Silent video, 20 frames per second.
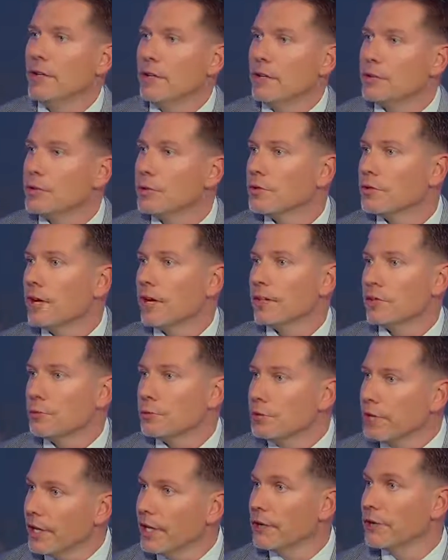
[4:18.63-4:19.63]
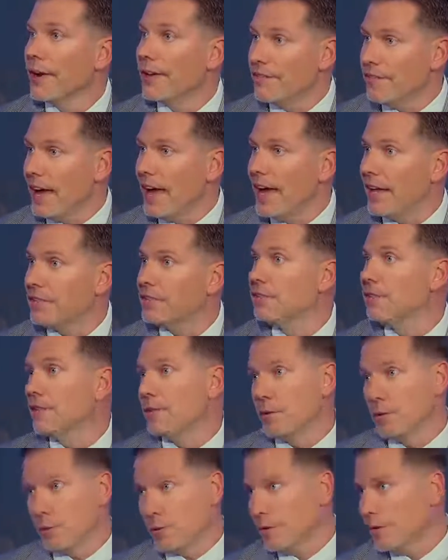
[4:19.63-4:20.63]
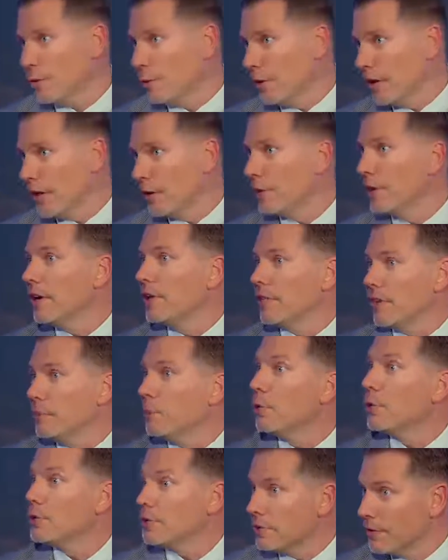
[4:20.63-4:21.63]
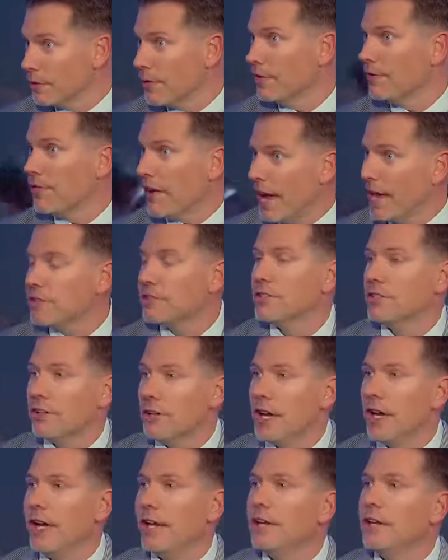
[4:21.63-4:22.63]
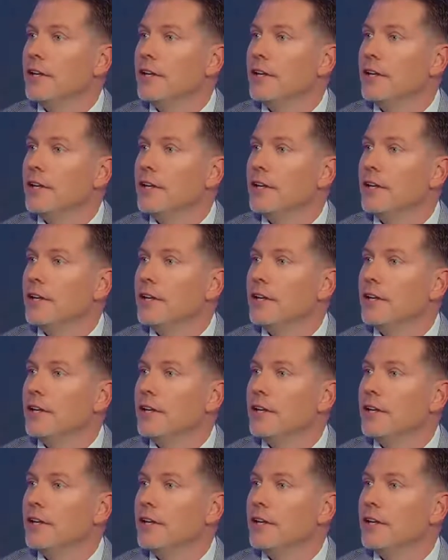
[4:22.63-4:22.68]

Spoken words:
So it's got some really great fats. You're well aware of the importance of good fats in your diet.